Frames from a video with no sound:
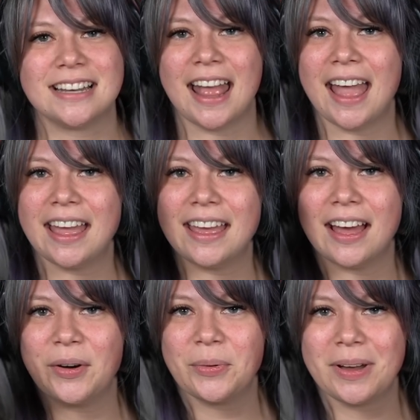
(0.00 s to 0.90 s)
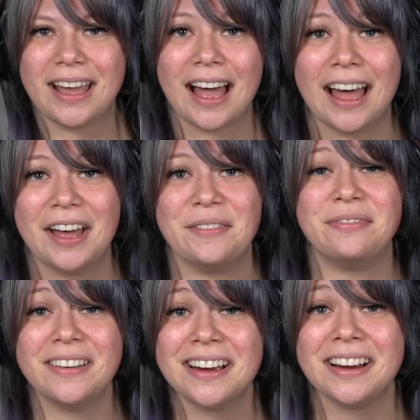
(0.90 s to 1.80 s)
Today, we got a
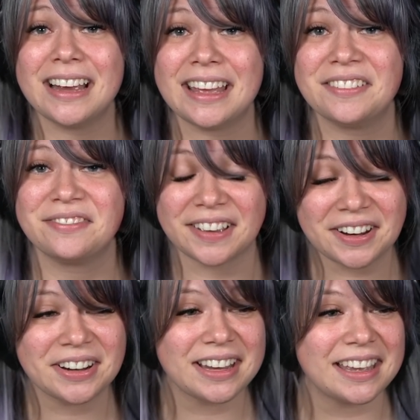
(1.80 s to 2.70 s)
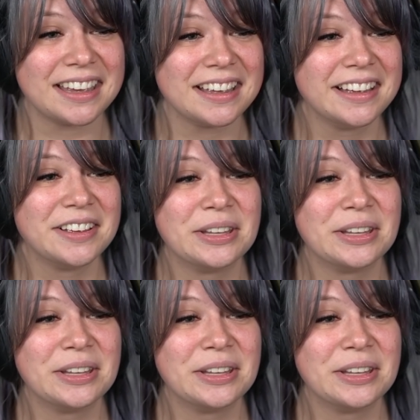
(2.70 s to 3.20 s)
very, very